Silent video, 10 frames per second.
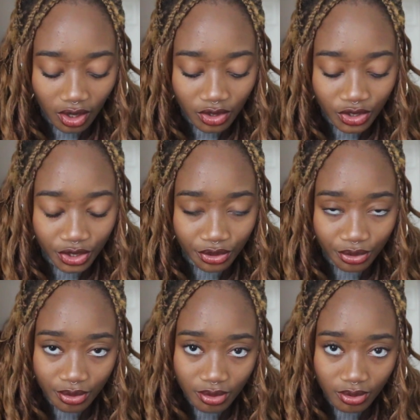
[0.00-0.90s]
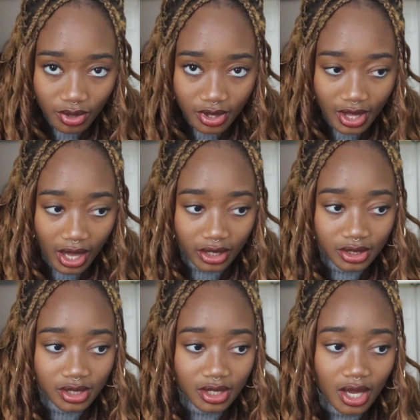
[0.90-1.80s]
knew
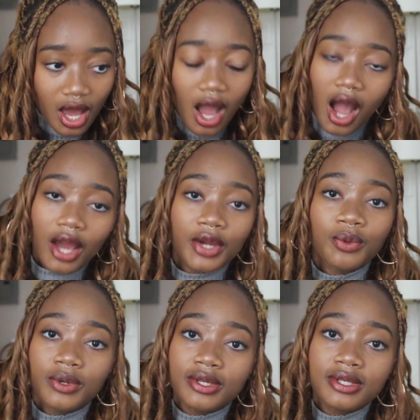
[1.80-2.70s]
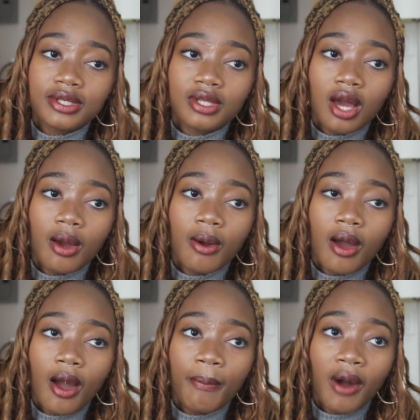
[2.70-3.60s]
that I was
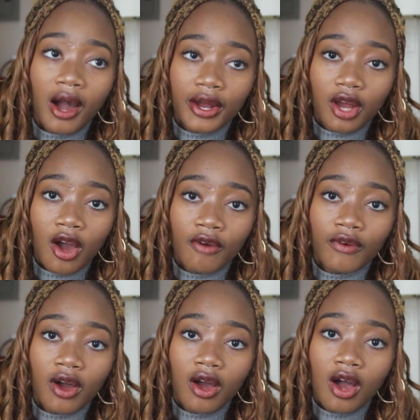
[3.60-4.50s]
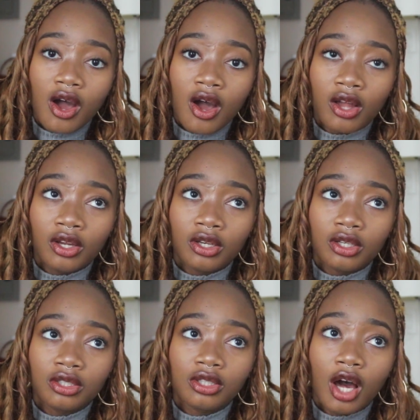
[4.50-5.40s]
a part of a
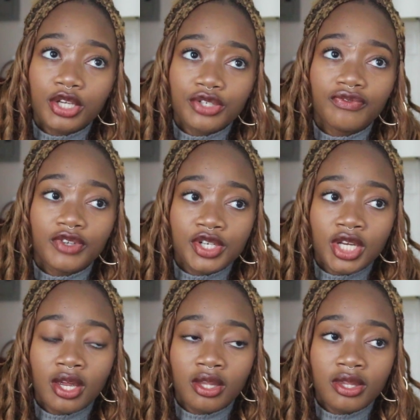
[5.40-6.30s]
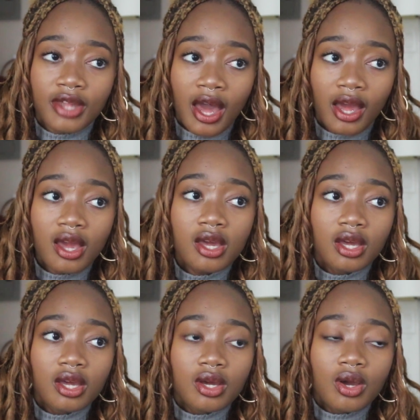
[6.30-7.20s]
larger vision that
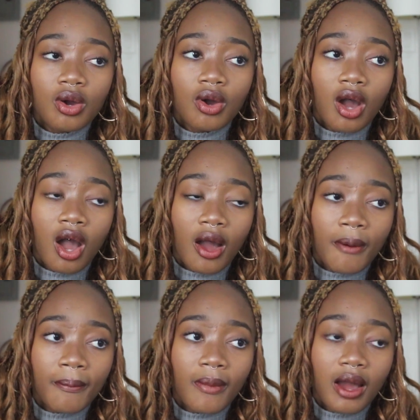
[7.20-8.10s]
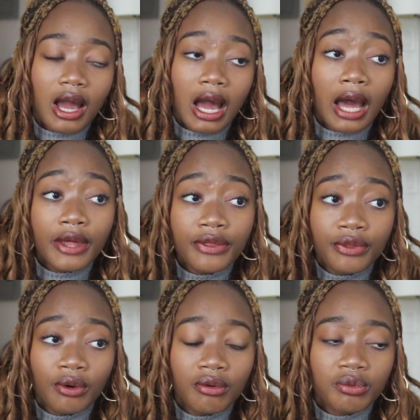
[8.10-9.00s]
I
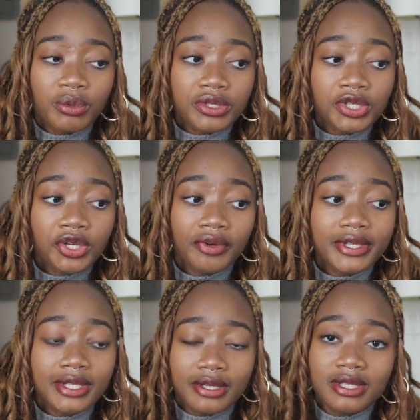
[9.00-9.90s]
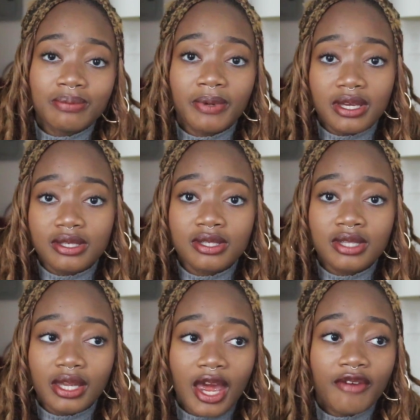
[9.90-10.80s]
thought was curating a space
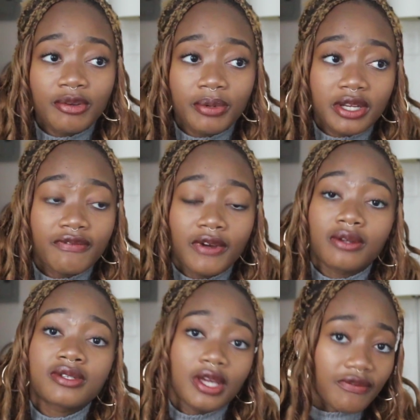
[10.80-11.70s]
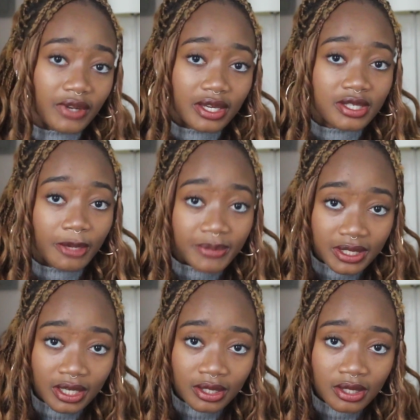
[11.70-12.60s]
that everybody felt safe and
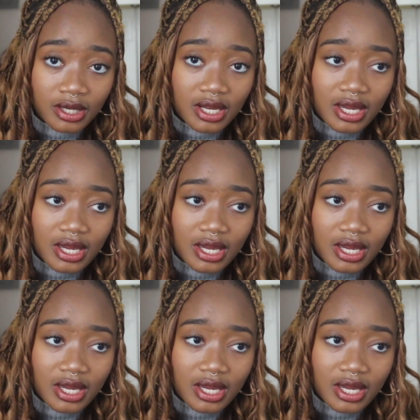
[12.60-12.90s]
accepted in.